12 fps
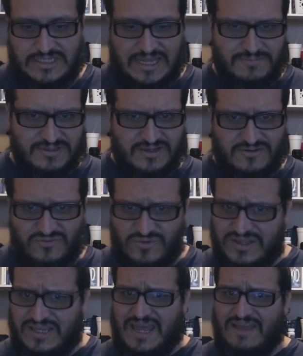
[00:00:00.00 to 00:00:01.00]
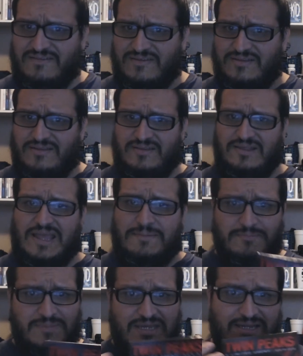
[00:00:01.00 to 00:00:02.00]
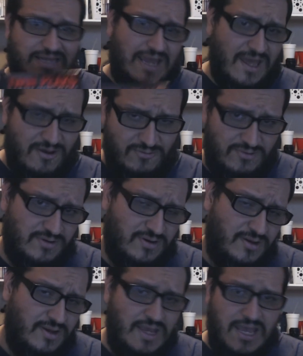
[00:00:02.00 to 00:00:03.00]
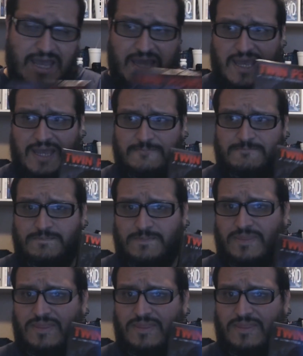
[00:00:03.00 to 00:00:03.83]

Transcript: Amazon really hasn't let me down, and